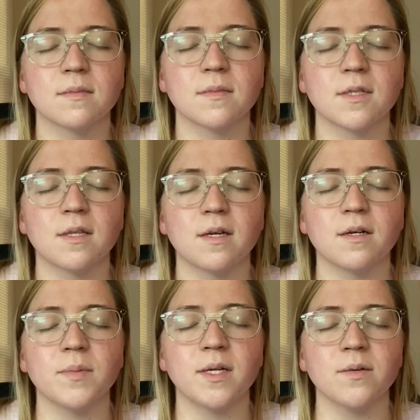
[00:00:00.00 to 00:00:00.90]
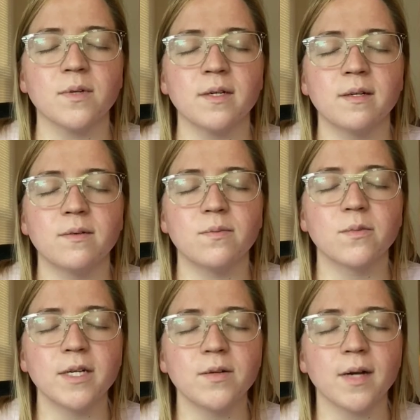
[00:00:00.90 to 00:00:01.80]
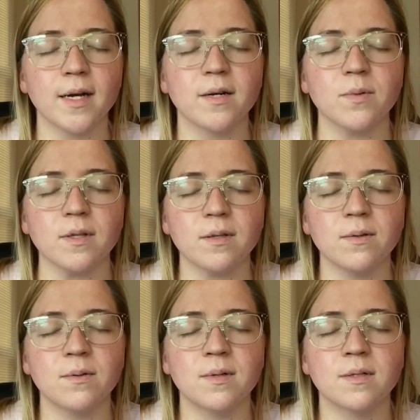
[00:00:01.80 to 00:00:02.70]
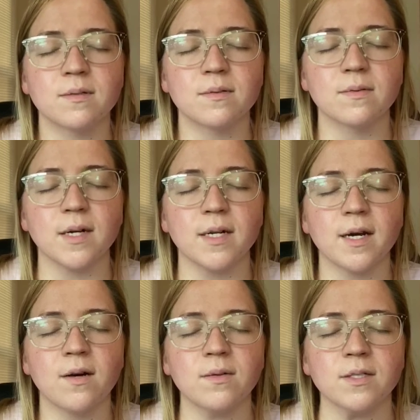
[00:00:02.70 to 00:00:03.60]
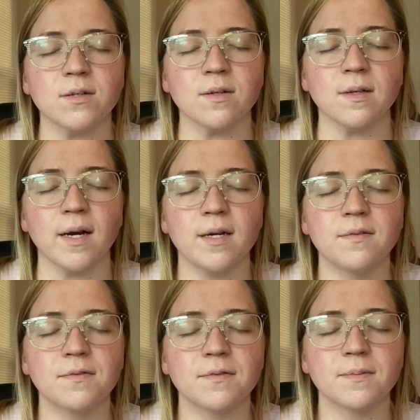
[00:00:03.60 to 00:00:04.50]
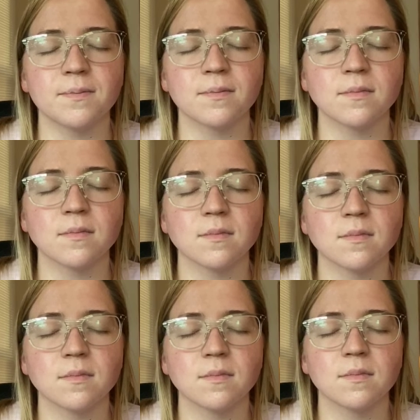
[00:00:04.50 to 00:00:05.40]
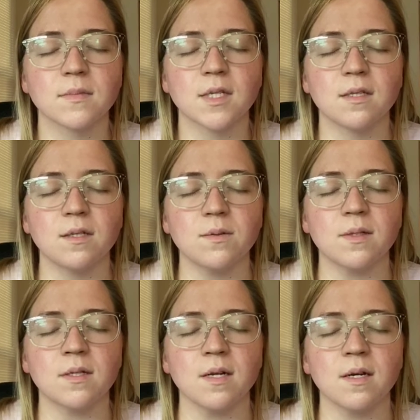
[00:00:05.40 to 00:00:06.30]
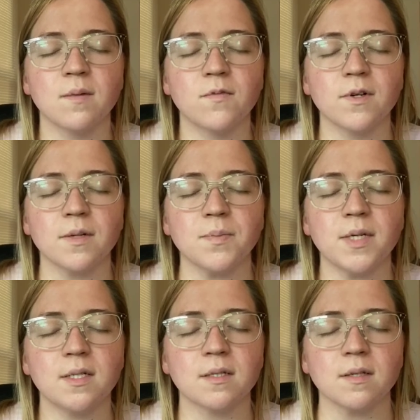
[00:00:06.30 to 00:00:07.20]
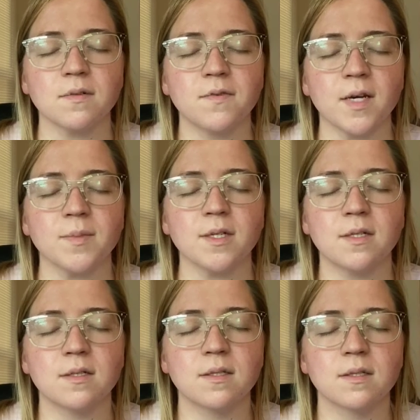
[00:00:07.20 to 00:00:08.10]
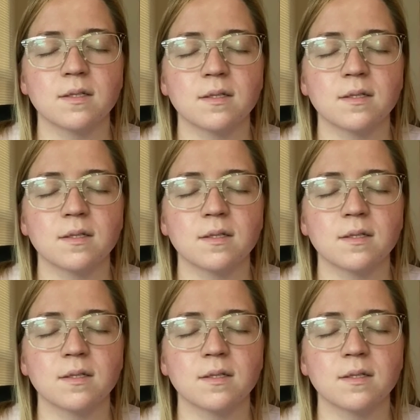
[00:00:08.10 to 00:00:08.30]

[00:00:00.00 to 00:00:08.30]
that they are being reunited with you right now in eternal life. that you would send comfort and peace to their families.